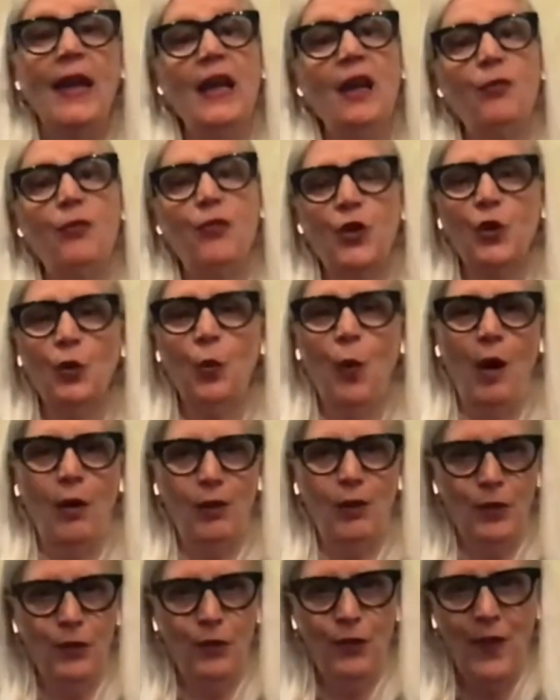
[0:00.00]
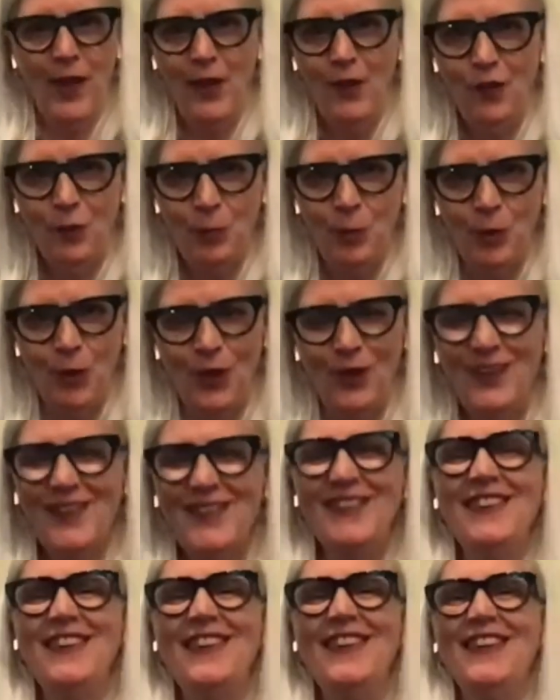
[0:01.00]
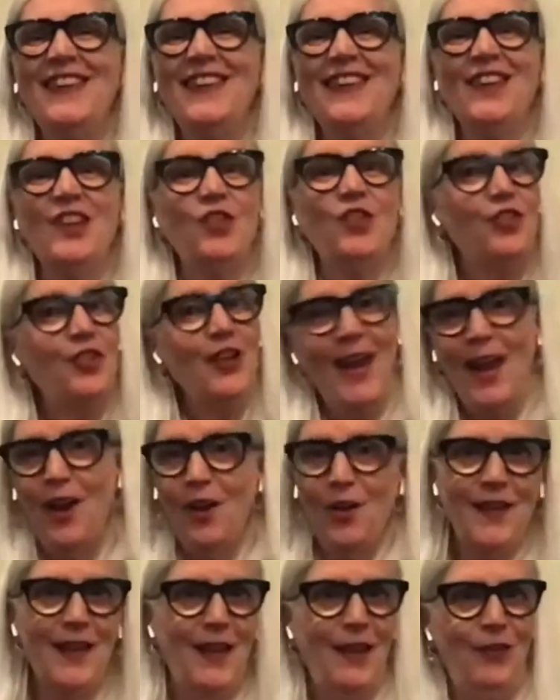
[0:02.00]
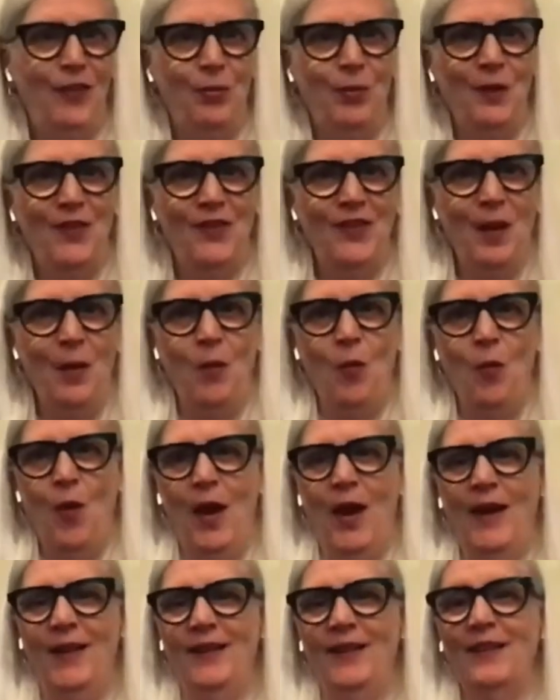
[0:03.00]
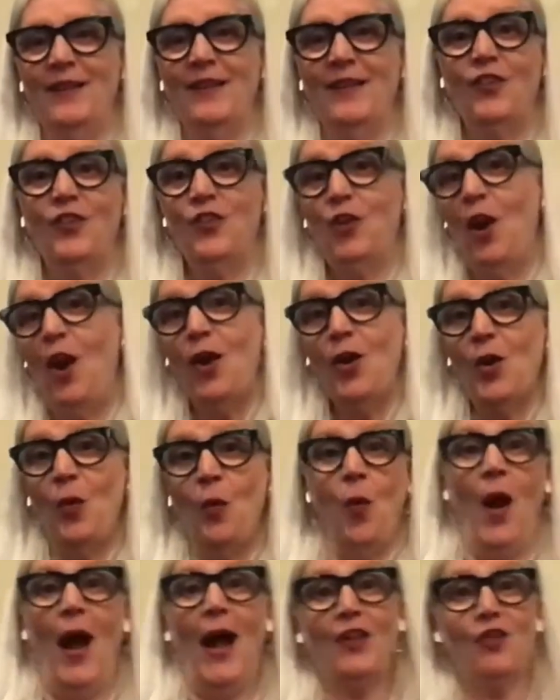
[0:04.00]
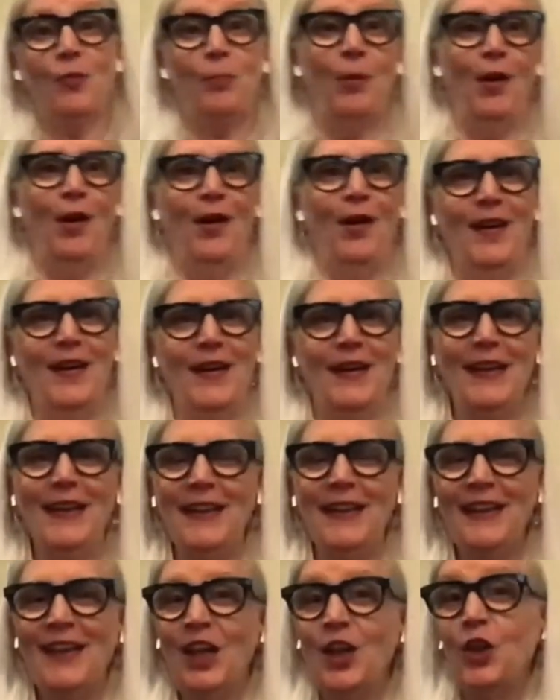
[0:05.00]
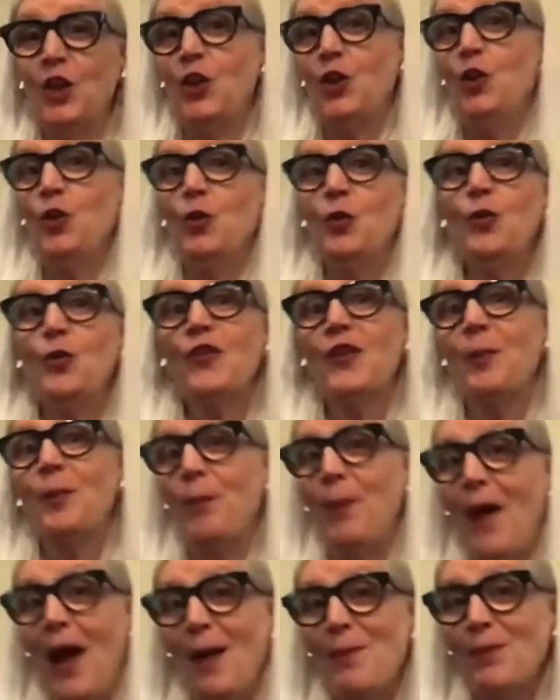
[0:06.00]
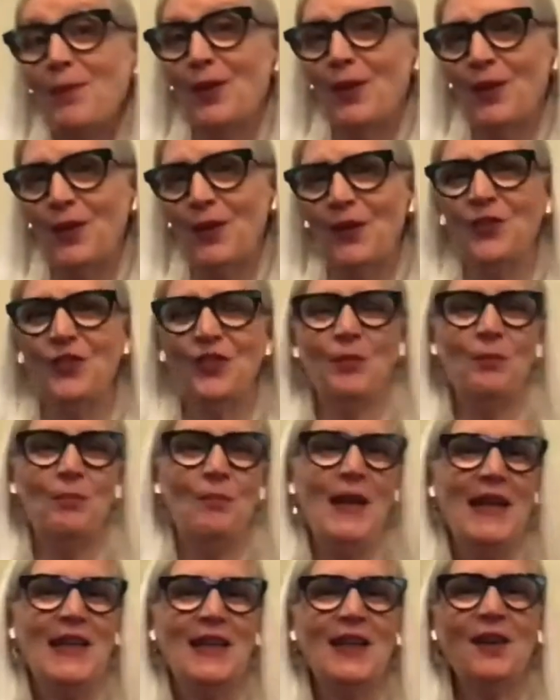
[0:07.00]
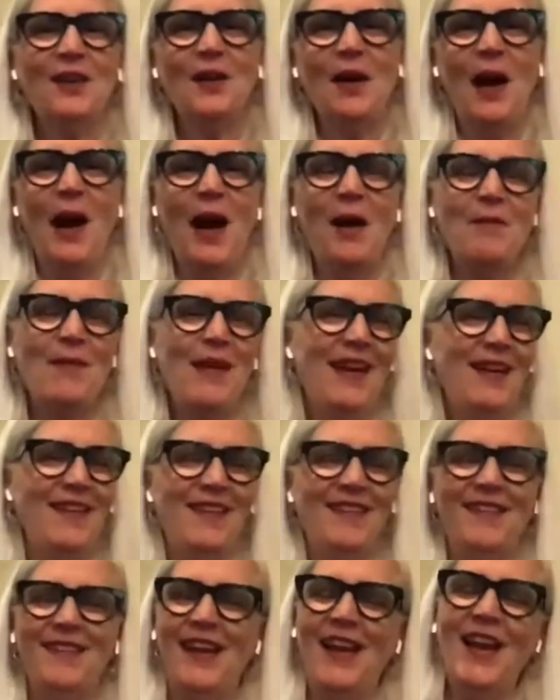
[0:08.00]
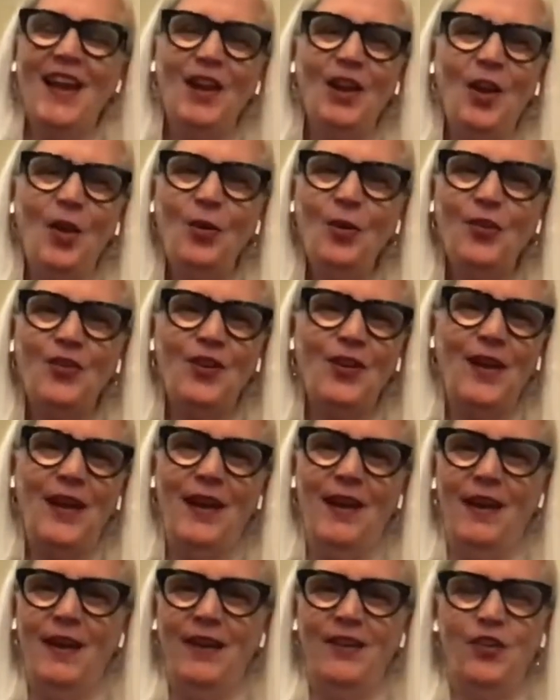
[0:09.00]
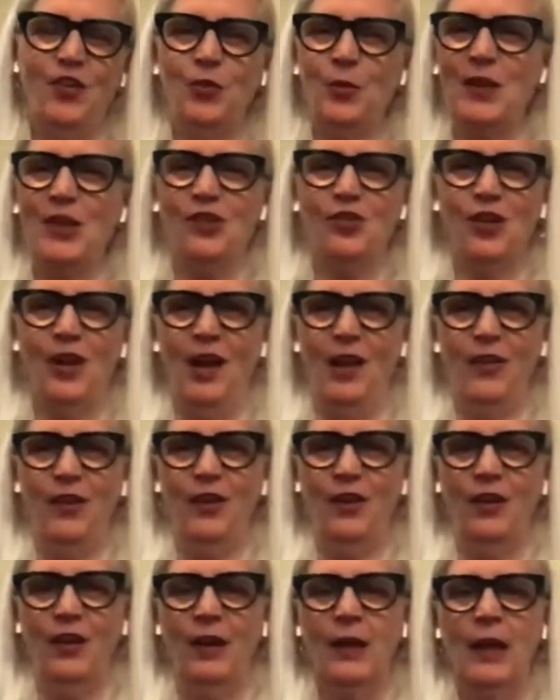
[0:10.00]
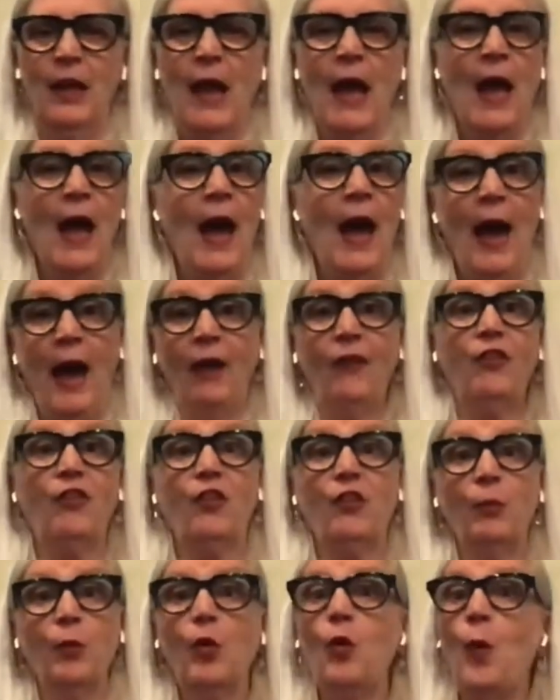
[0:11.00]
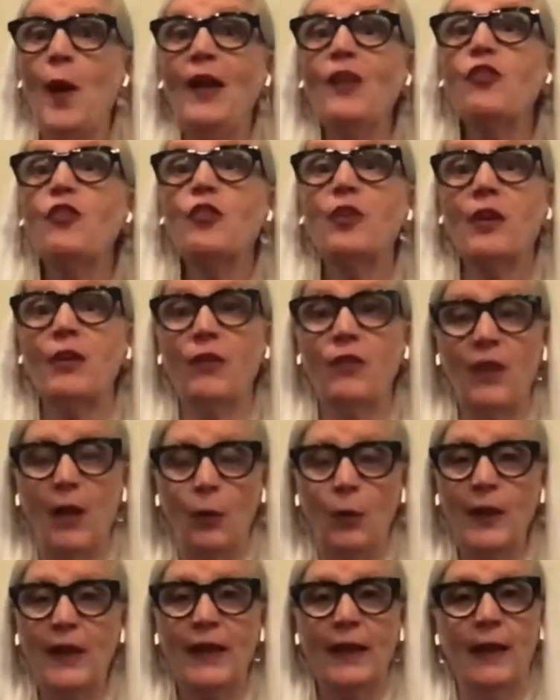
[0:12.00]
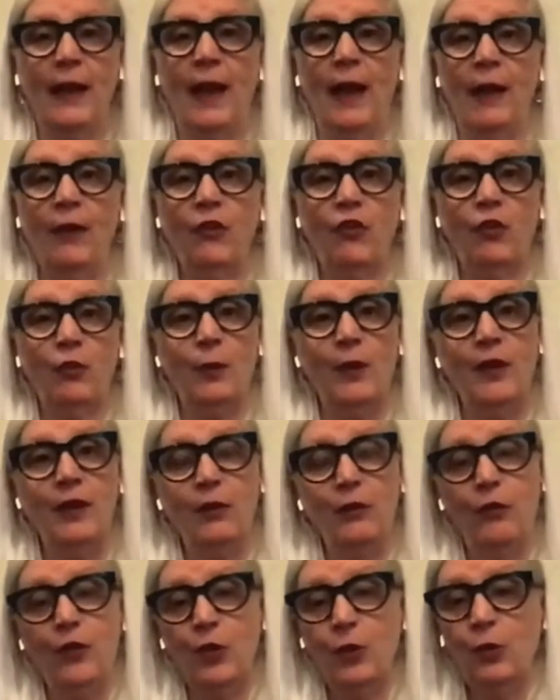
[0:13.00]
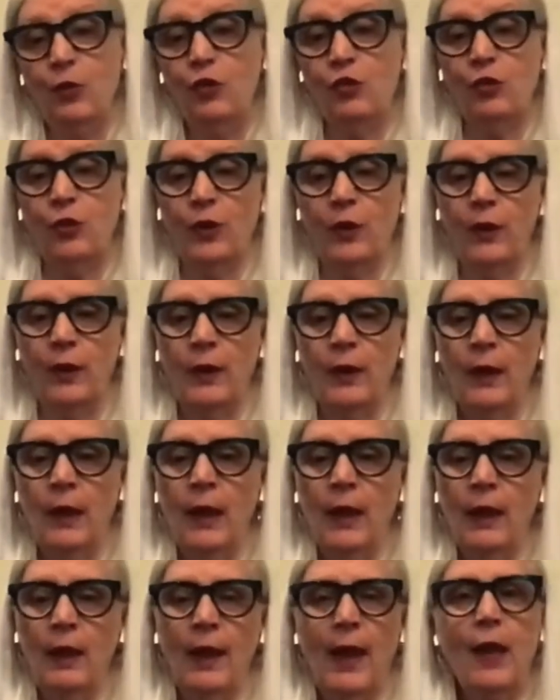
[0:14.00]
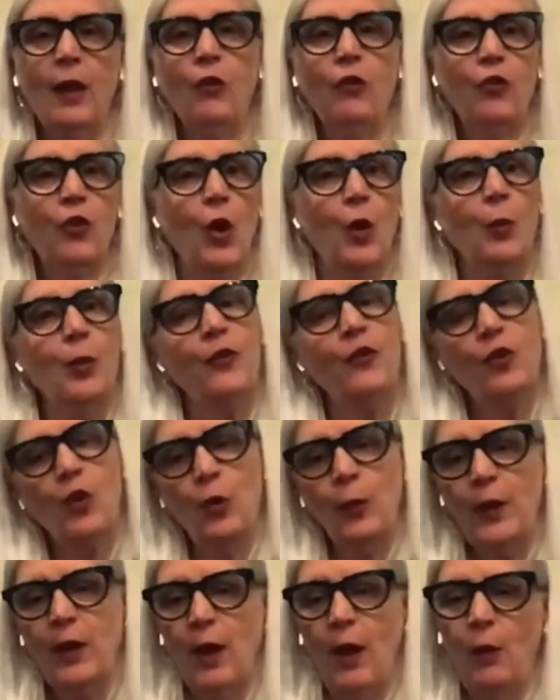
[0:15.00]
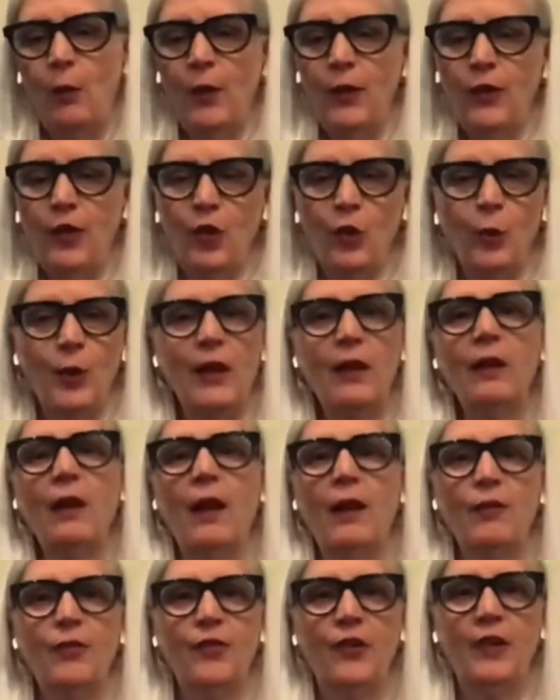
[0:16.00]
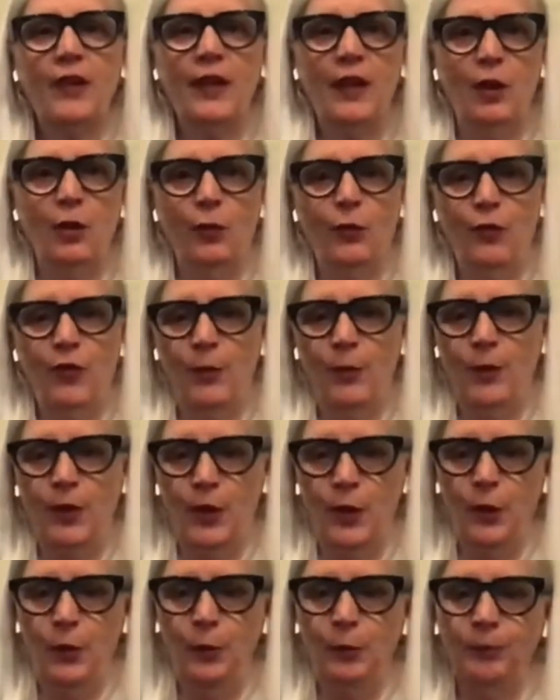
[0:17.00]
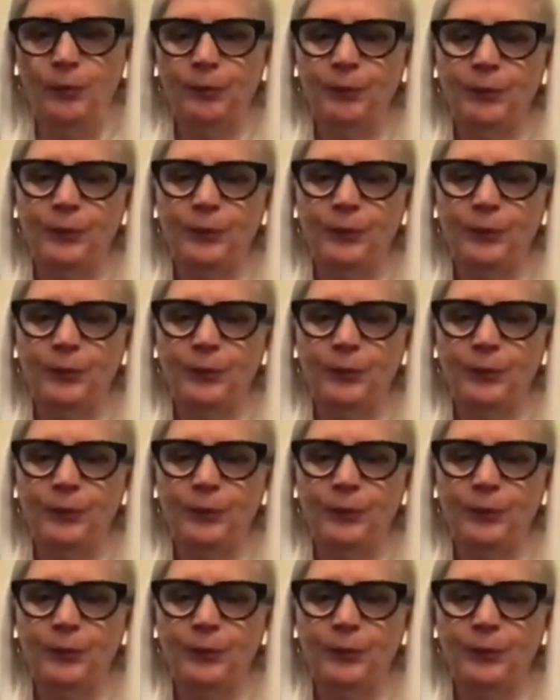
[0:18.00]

If you are on Facebook, share this with someone. Start a watch party. Use the bubbles. Make a comment. Say hello to each other. Ask some questions that we can answer in the future. Let us know what's going on with you. We love to hear from you.